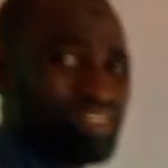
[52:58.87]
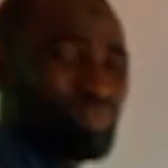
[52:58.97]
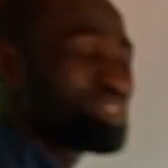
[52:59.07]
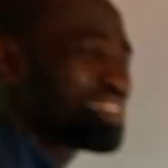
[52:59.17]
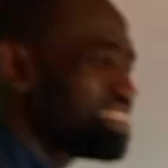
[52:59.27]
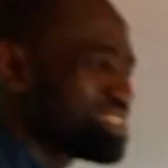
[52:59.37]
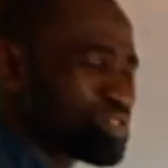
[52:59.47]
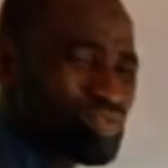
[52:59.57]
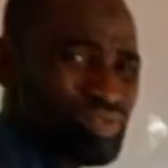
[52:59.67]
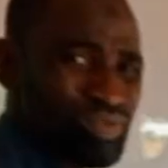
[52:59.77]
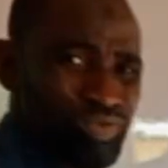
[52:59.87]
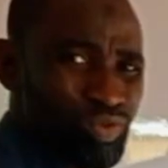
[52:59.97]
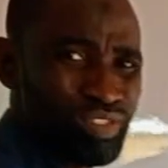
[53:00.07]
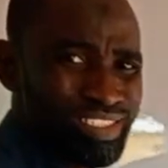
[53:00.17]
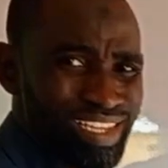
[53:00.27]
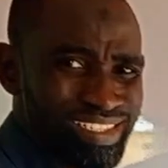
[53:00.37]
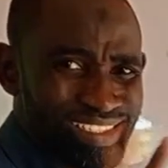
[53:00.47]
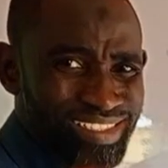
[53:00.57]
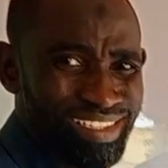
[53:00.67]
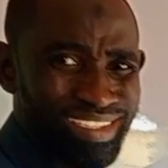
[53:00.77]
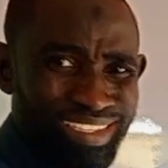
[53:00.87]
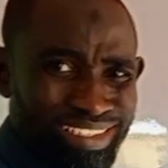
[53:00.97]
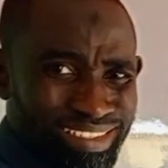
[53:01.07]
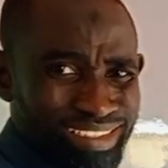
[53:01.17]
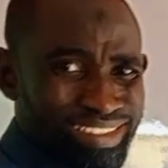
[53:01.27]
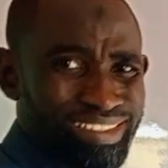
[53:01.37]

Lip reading: With this, you don't need anything again.